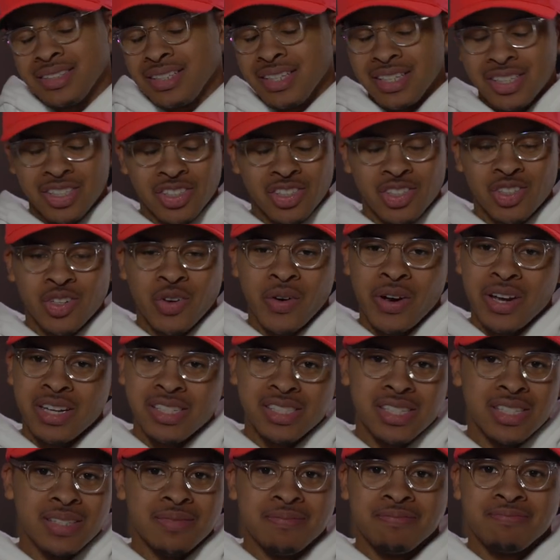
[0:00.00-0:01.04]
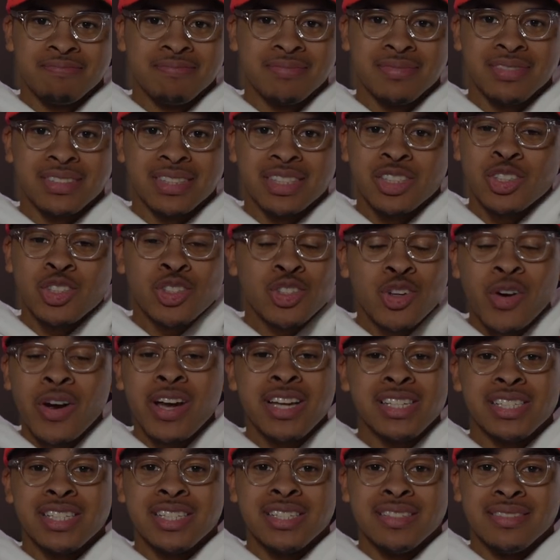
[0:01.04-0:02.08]
It's just crazy. It's just
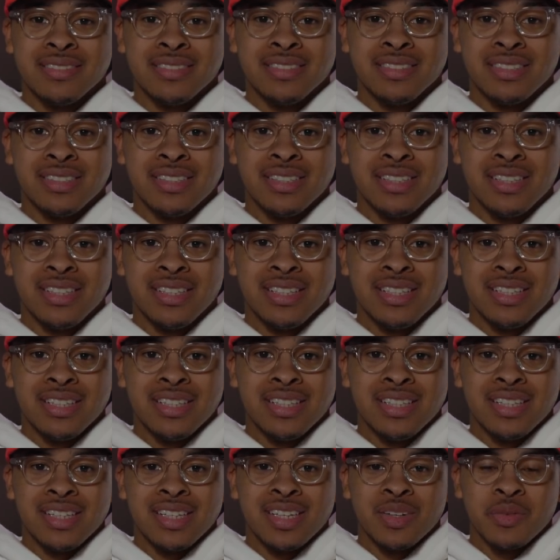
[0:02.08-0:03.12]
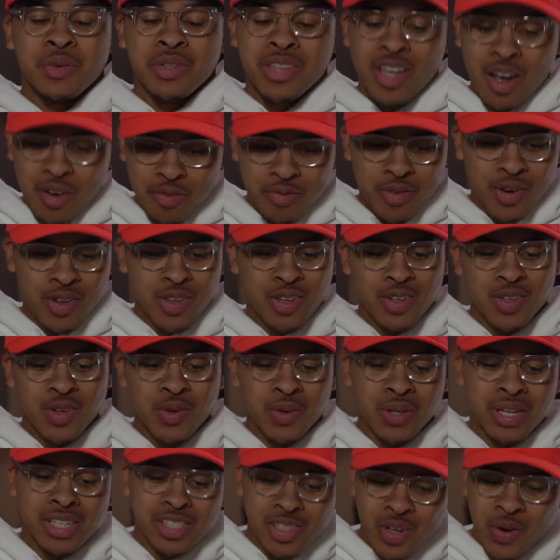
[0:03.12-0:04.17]
crazy. Without further
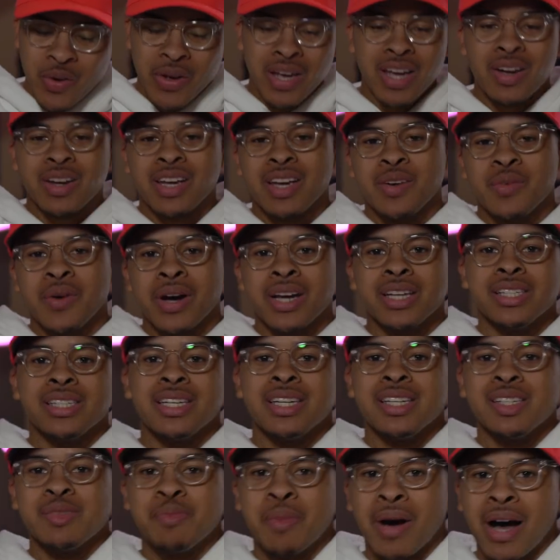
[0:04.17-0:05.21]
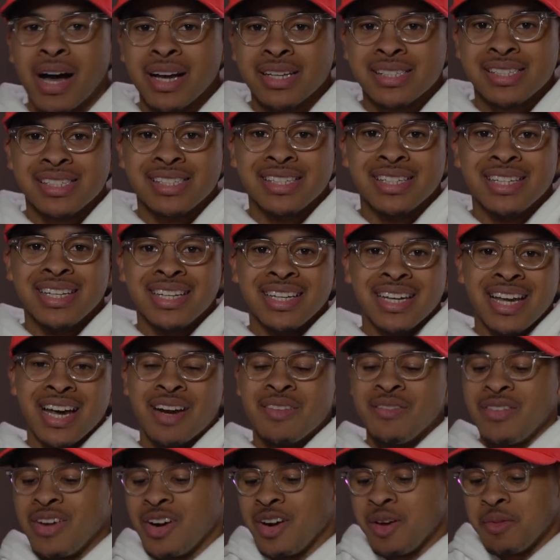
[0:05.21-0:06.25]
ado, let's go ahead and get right into this box. Got
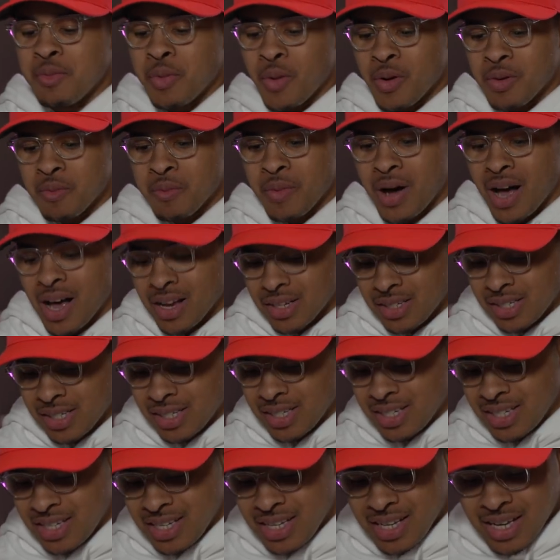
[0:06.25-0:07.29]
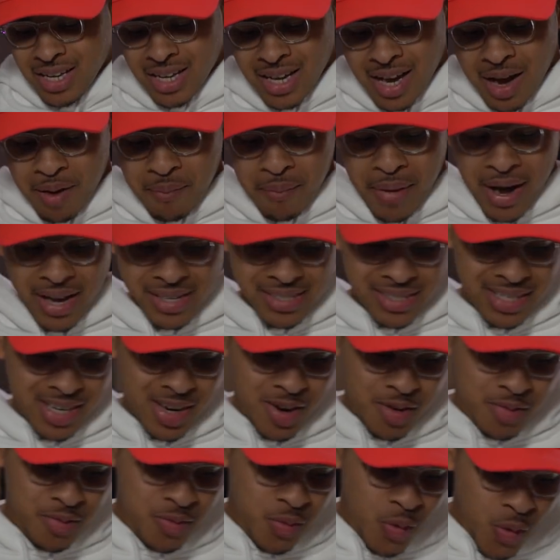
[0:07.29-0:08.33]
a very important box unboxing
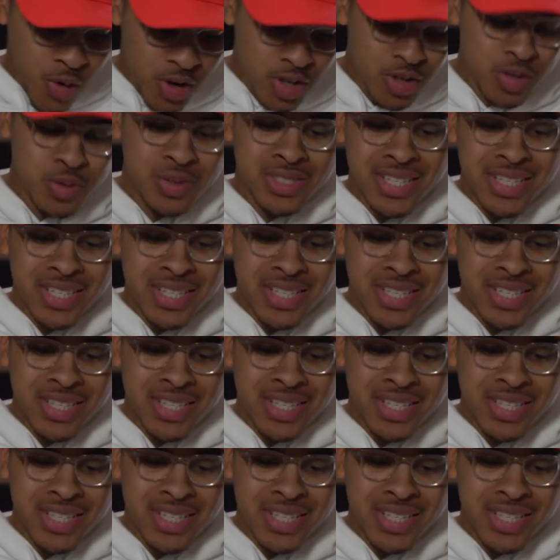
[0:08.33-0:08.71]
here for you